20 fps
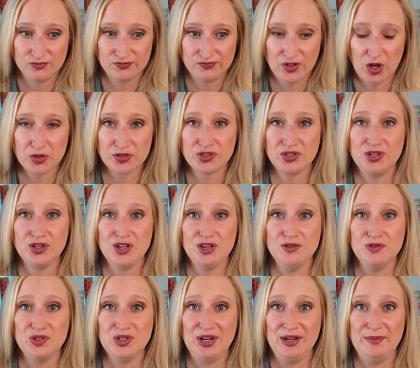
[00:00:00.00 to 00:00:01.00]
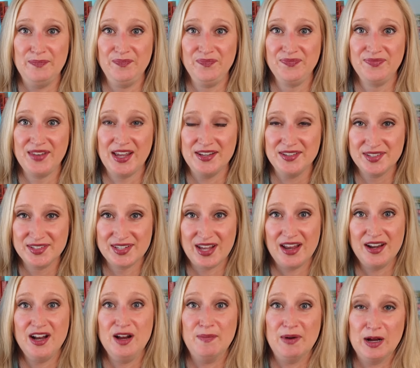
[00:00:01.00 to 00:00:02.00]
falsely accused him and
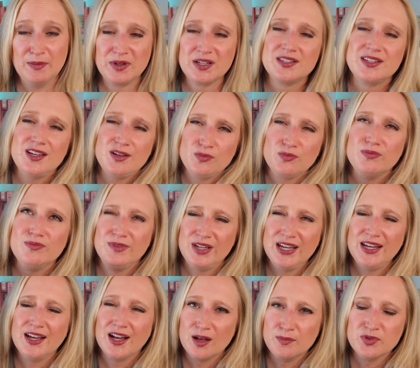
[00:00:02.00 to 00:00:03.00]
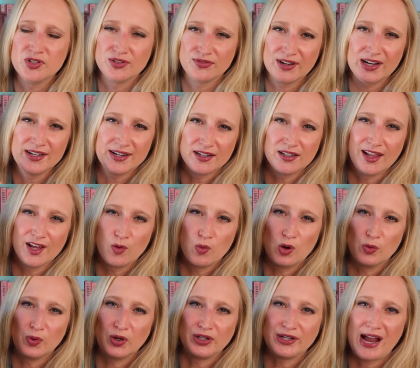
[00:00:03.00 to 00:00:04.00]
set him up, because he comes to find out, like,
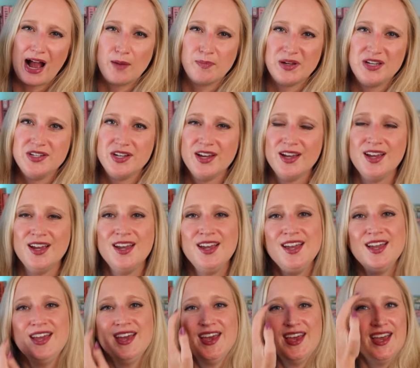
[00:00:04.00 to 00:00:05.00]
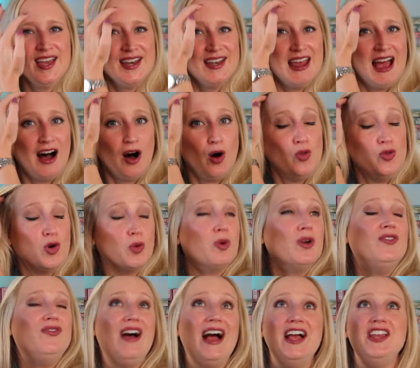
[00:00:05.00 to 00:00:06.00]
what really happened. Now, the
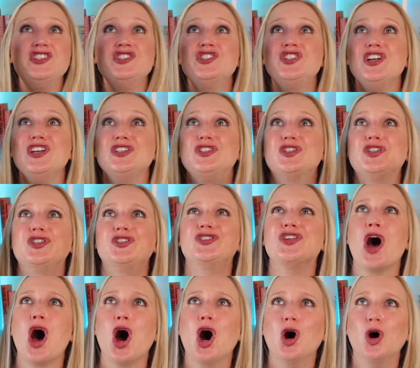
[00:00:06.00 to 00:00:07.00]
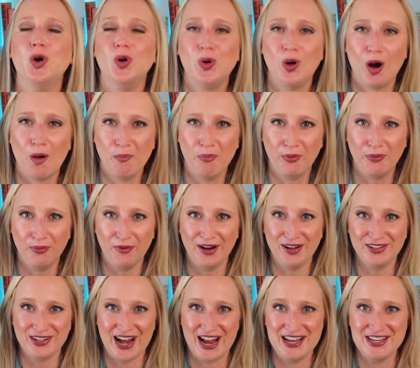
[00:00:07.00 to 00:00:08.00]
revenge is so
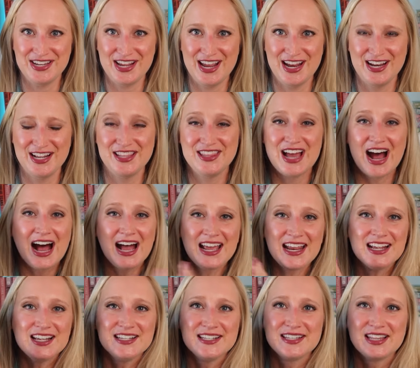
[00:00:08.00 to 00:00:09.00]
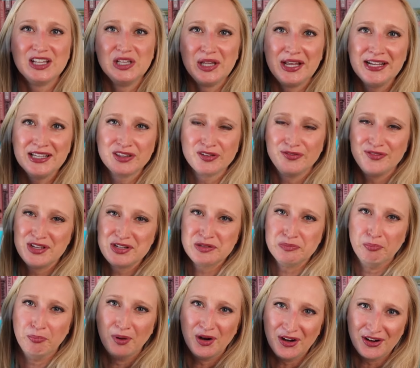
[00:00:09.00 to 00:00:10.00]
brilliant. That is the length of this
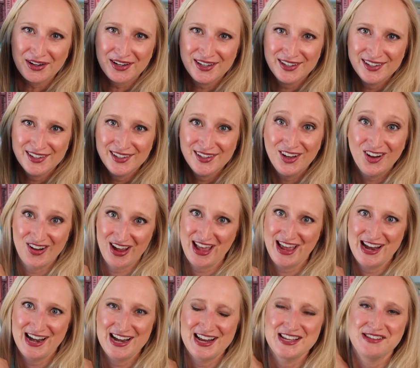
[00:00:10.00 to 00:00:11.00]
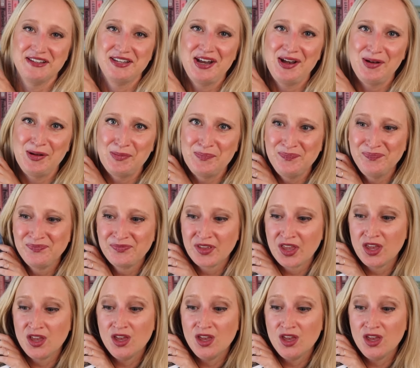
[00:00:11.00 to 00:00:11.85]
book, okay, is him